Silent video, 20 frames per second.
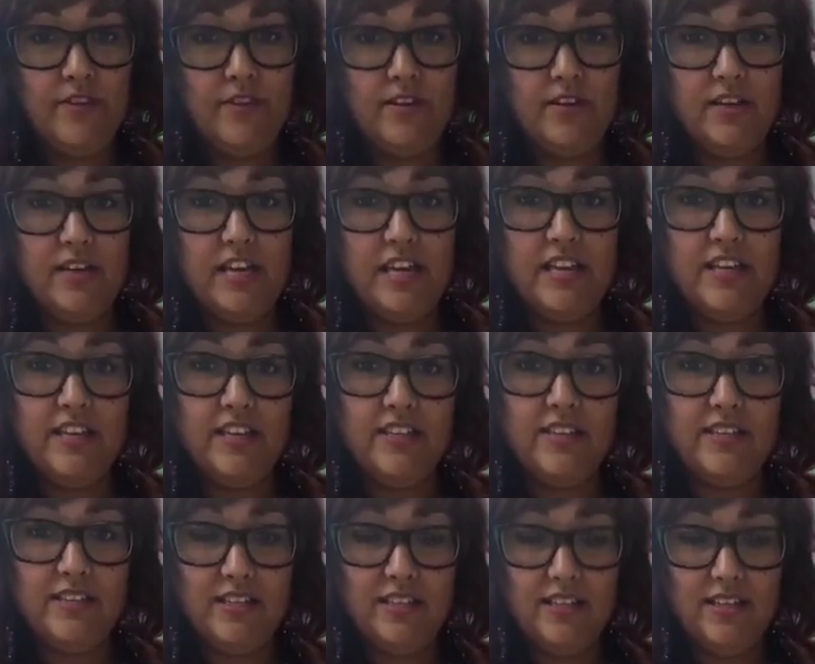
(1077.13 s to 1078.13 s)
Again,
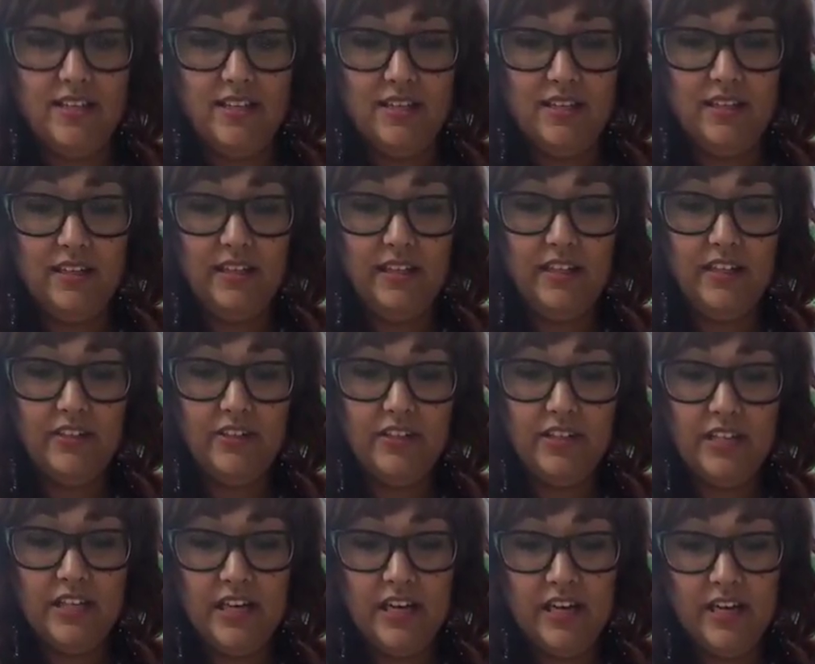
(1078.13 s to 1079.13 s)
this little
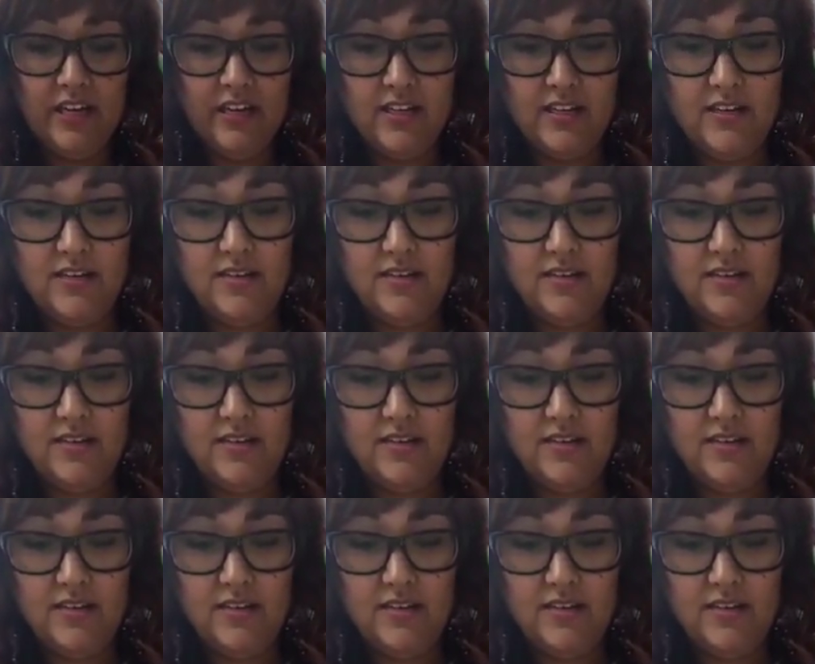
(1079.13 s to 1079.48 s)
snug,